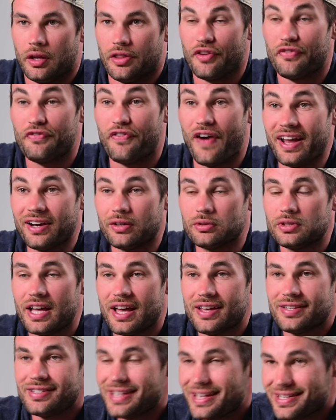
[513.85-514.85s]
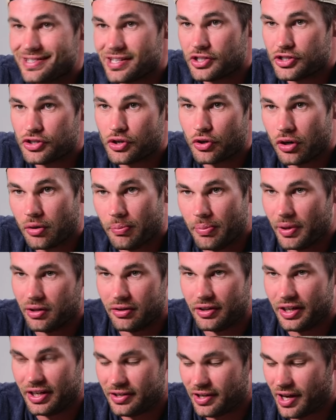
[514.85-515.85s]
The final test is a
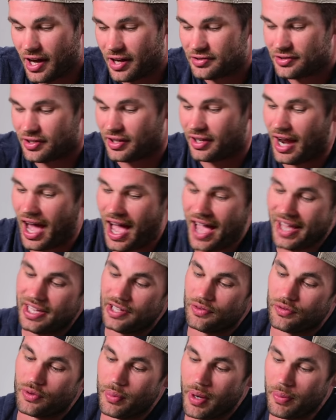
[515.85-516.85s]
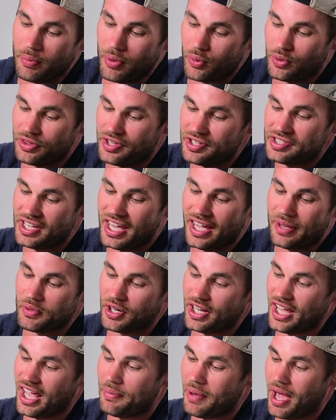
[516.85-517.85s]
durability test, and I can remember when this
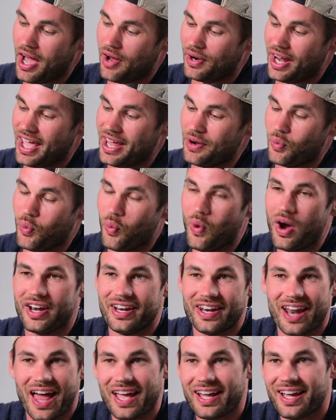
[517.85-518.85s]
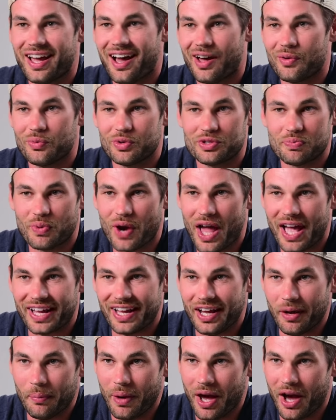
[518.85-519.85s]
camera came out and what Nikon was
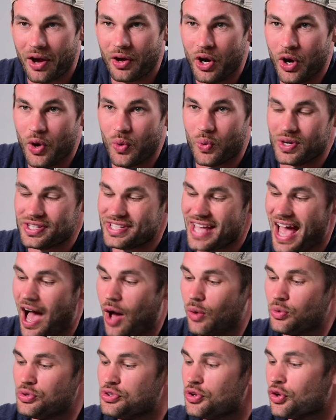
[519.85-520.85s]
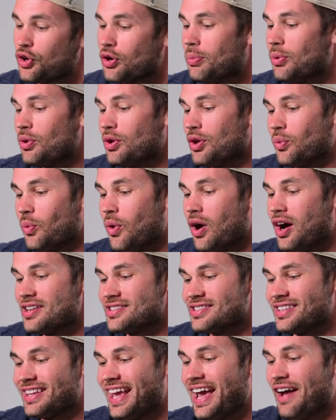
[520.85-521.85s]
bragging about was how durable it
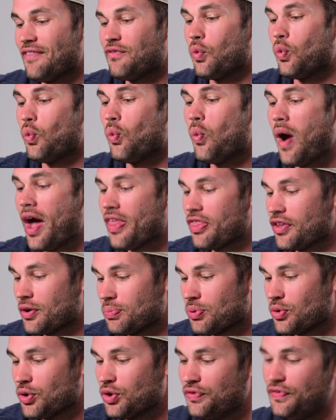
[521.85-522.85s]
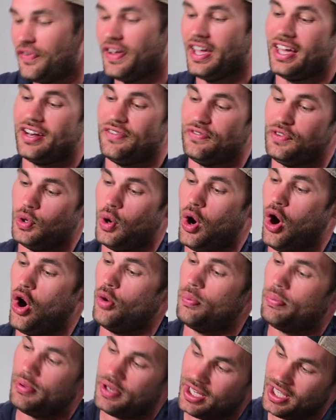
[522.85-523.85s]
was, and they have weatherproofing, and if you
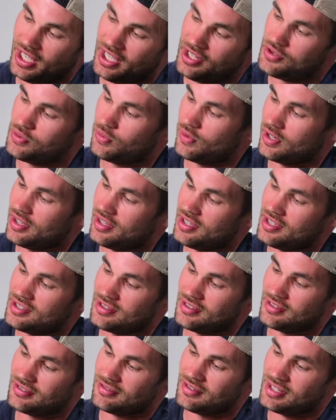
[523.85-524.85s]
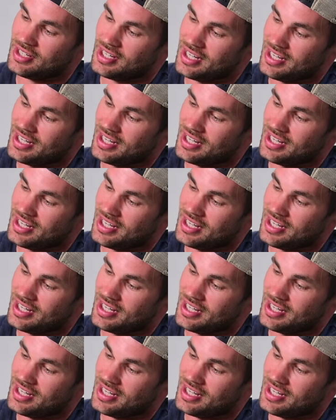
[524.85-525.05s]
open each one of these little